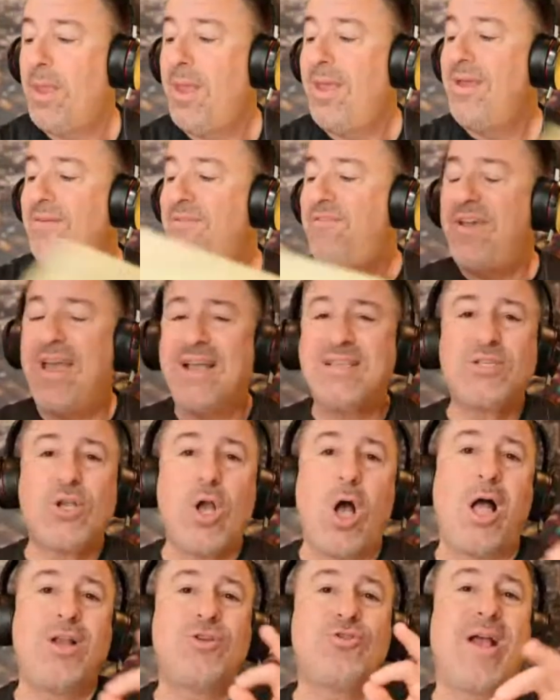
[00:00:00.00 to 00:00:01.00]
Fixed
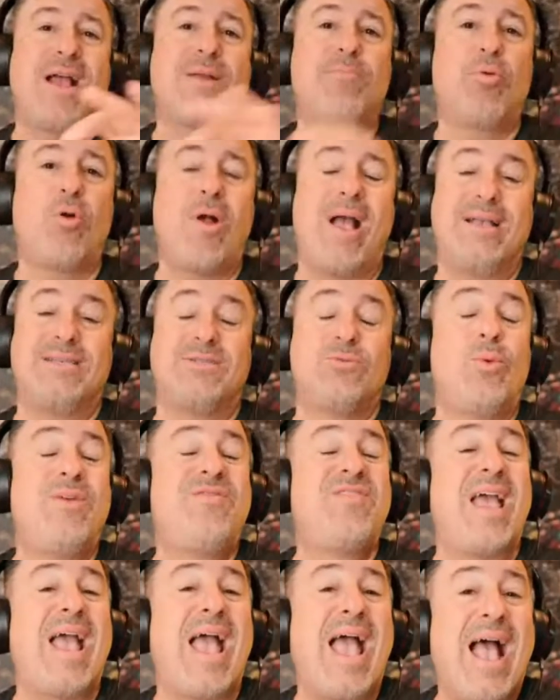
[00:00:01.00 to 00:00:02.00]
contract price. If
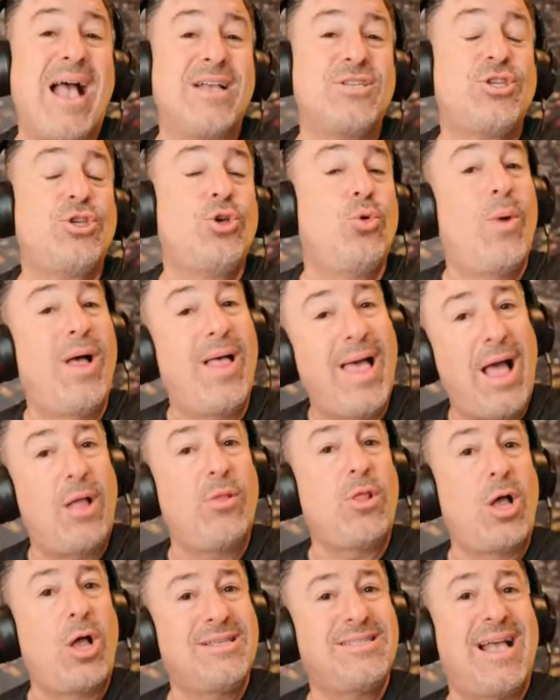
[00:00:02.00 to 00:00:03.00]
they ask you, well, how
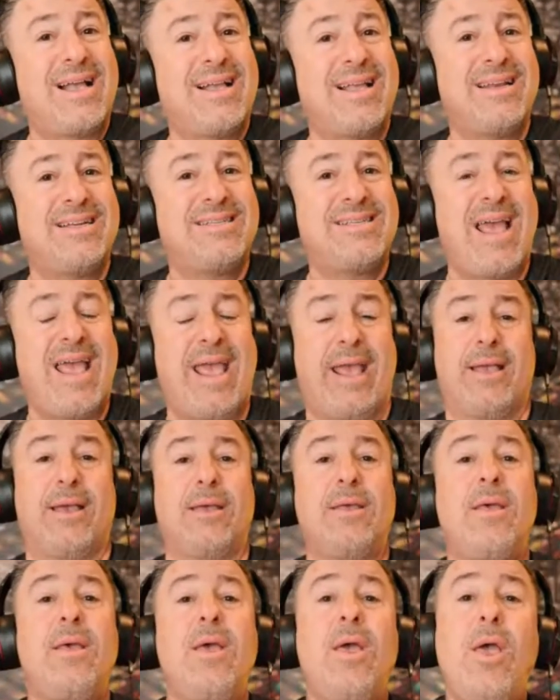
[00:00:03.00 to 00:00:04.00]
long is that going to take?
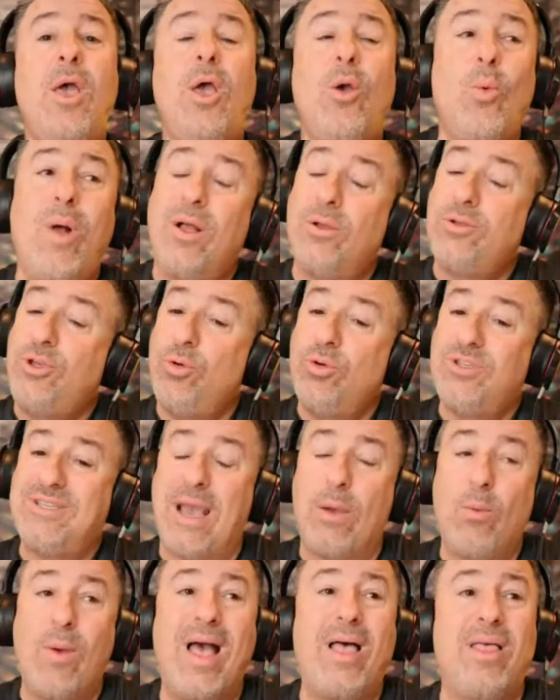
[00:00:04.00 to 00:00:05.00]
Well, you say,
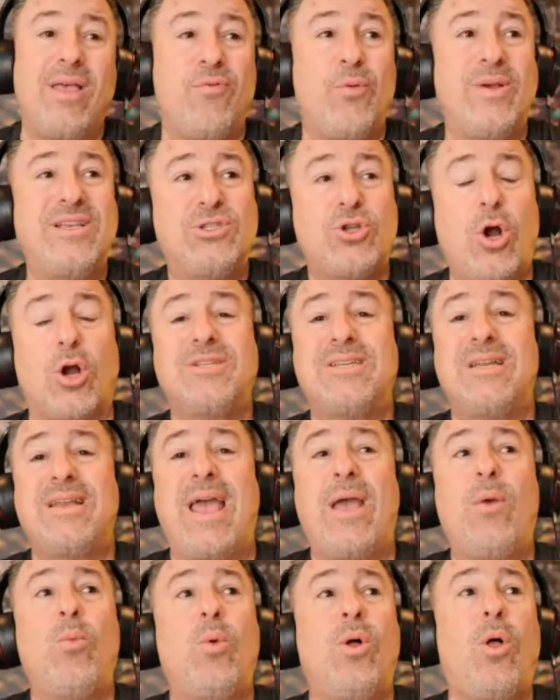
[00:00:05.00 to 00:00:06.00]
well, if we start today,
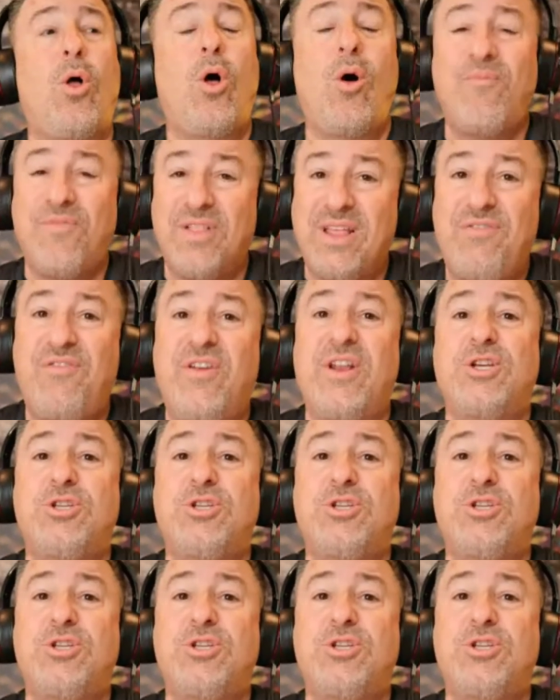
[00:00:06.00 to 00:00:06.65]
we'll hopefully finish